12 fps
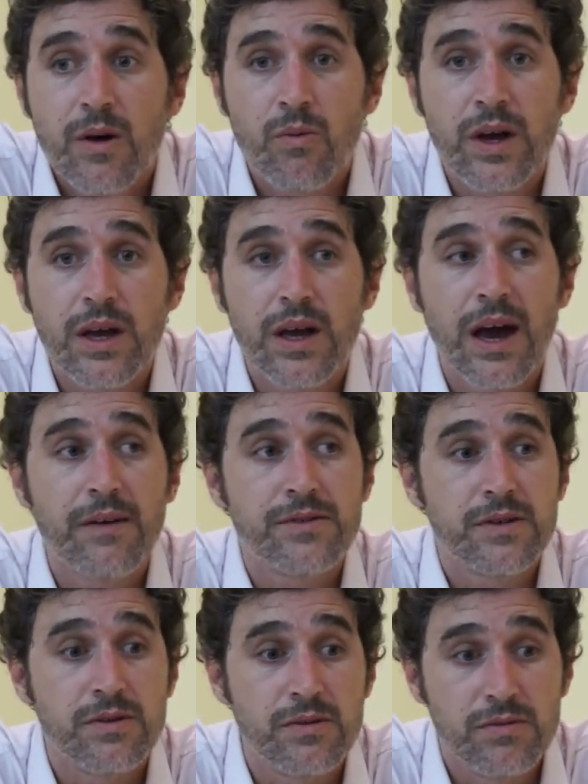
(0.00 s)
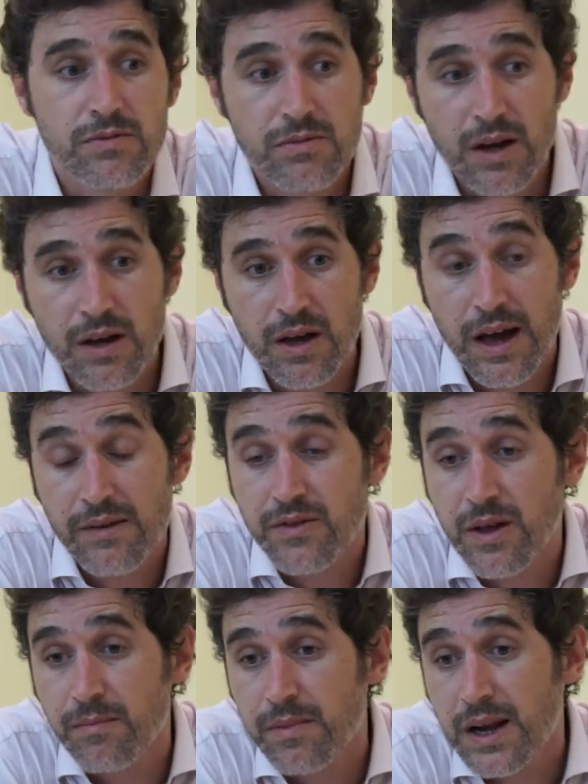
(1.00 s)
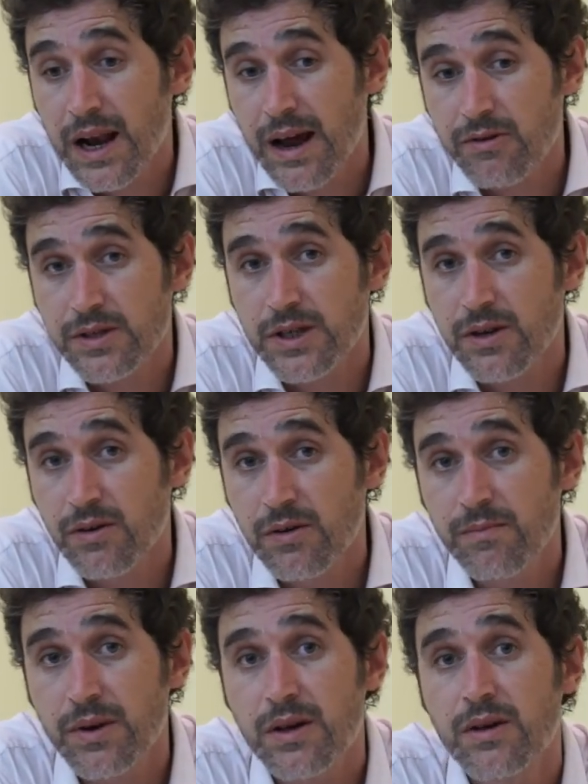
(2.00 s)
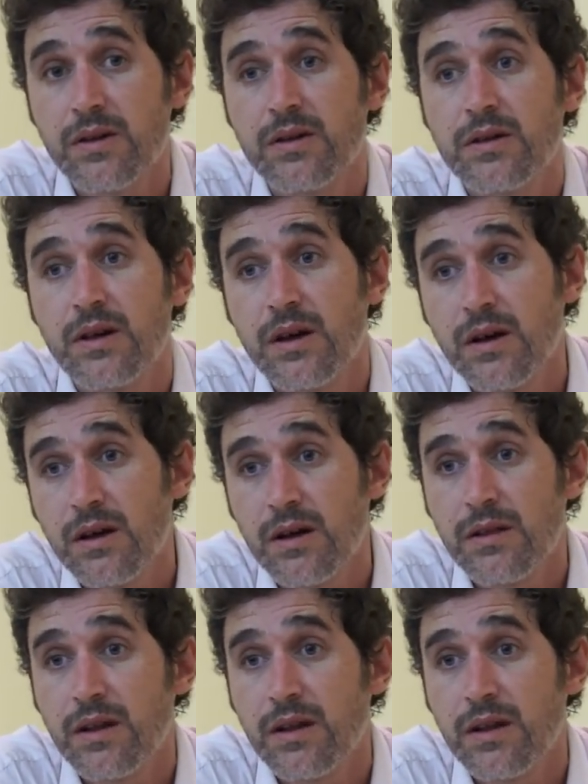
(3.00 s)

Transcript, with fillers: we have to uh, have some clarity on because uh,